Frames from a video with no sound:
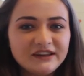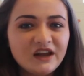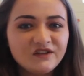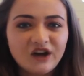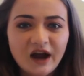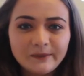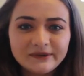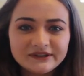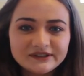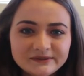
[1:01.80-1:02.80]
never
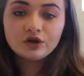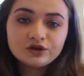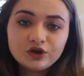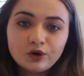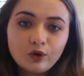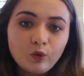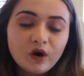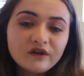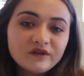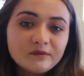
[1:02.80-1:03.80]
happened. So
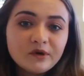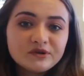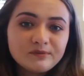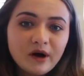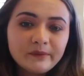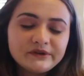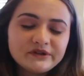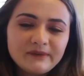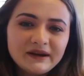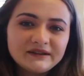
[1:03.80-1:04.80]
one of the most
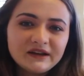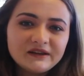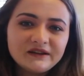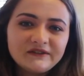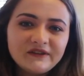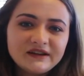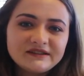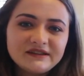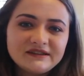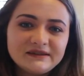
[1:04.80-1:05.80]
popular Mandela effects
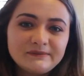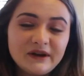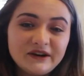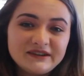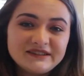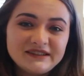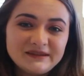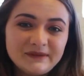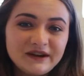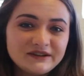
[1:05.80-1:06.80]
is the
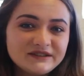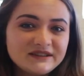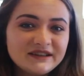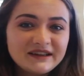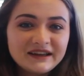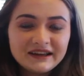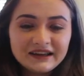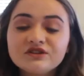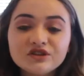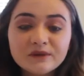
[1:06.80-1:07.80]
Berenstain Bears.
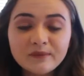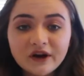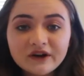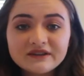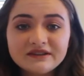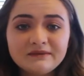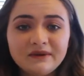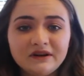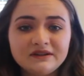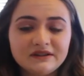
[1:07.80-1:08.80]
So the Berenstain
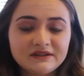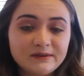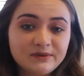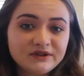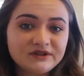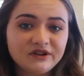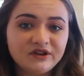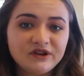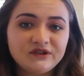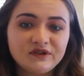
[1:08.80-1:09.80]
Bears is a book
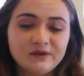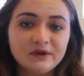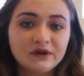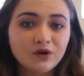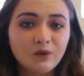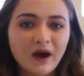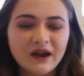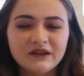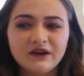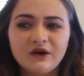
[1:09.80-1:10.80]
series from a little
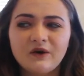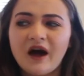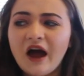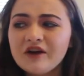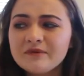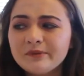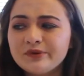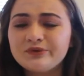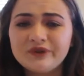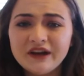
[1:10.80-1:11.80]
while ago. I
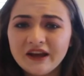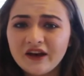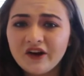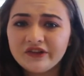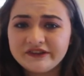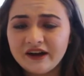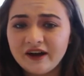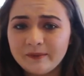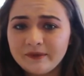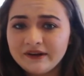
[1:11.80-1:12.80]
remember reading it all the
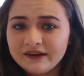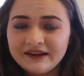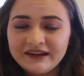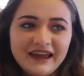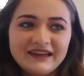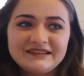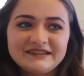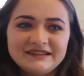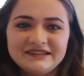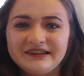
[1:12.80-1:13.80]
time,
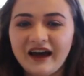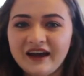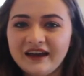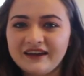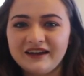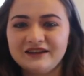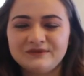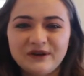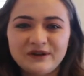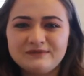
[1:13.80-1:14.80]
and I, as
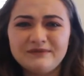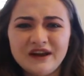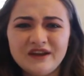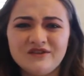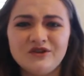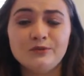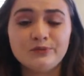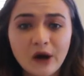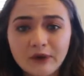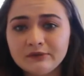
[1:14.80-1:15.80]
well as many of you,
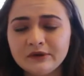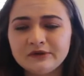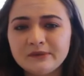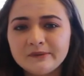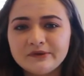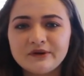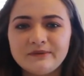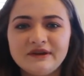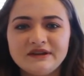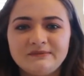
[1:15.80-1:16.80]
probably remember it
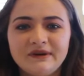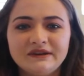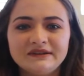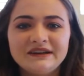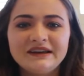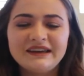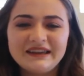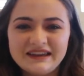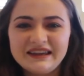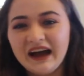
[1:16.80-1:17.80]
being spelled
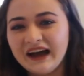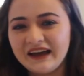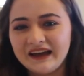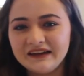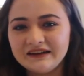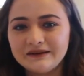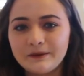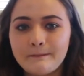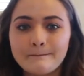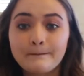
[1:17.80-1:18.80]

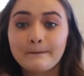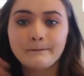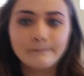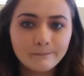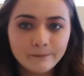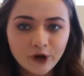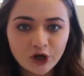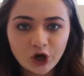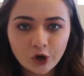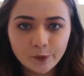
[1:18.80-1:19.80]
E-I-N.
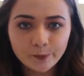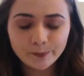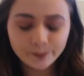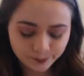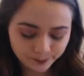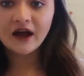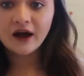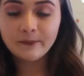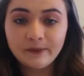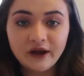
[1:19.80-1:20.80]
But no,
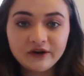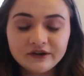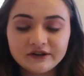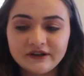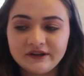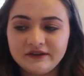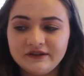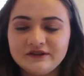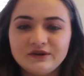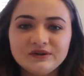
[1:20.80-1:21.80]
apparently
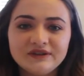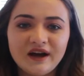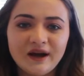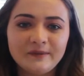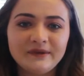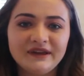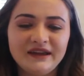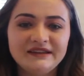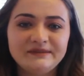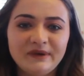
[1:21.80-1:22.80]
this whole time
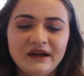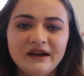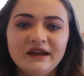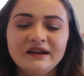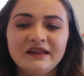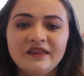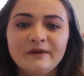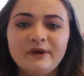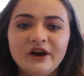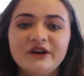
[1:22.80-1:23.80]
it's been
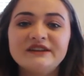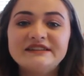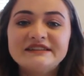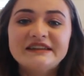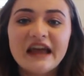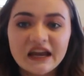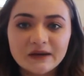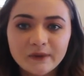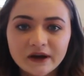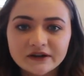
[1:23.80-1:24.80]
the
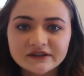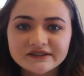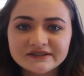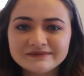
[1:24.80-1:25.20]
Berenstain Bears.